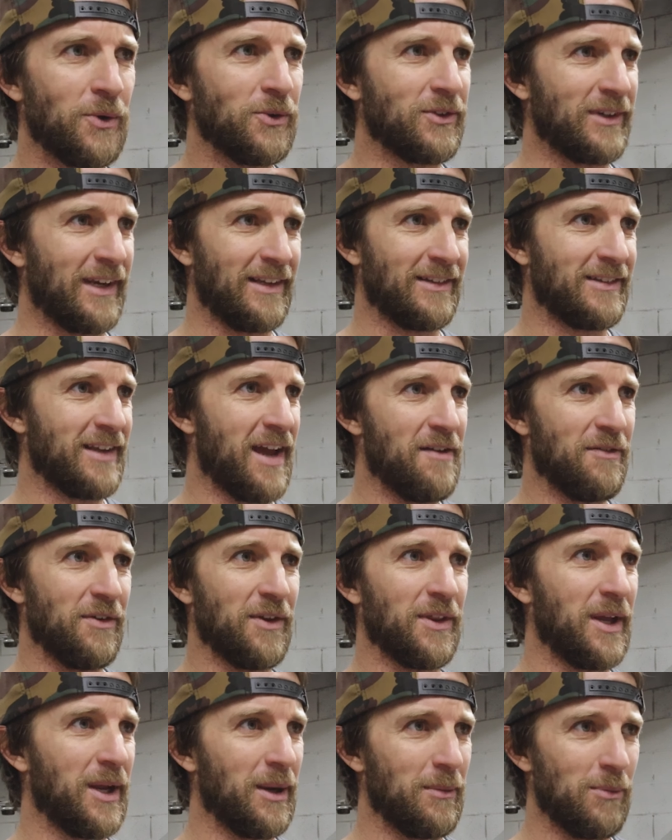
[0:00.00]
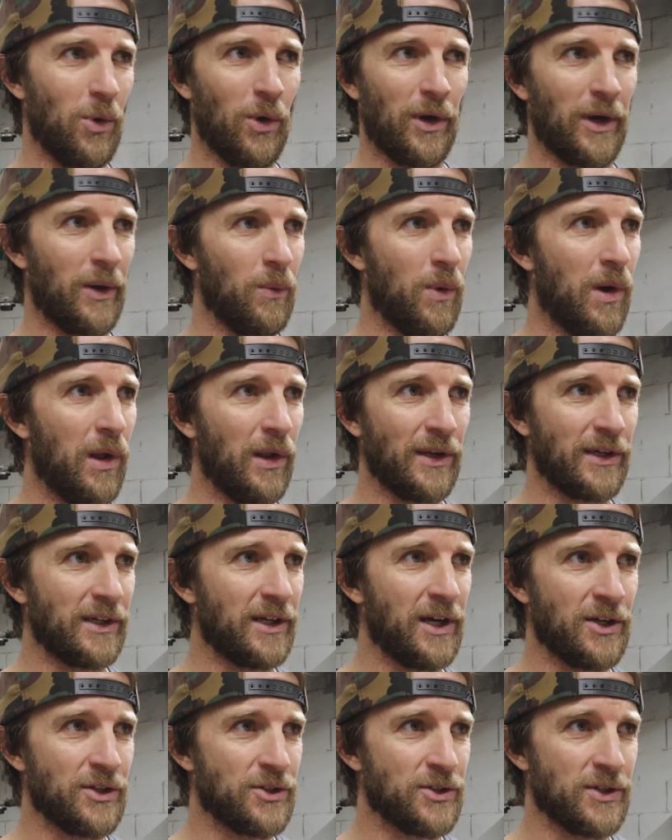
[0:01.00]
goes against everything Morgan Wallen
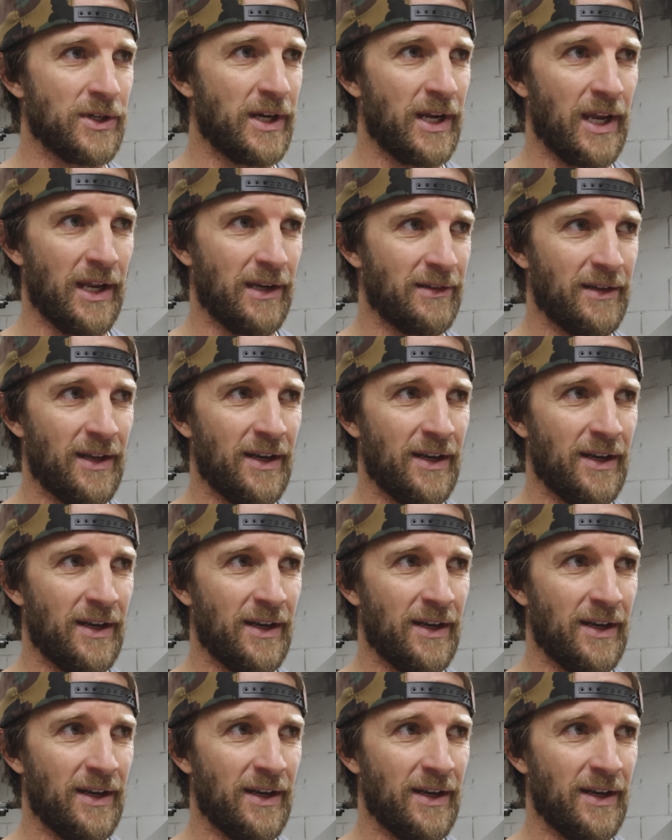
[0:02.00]
country and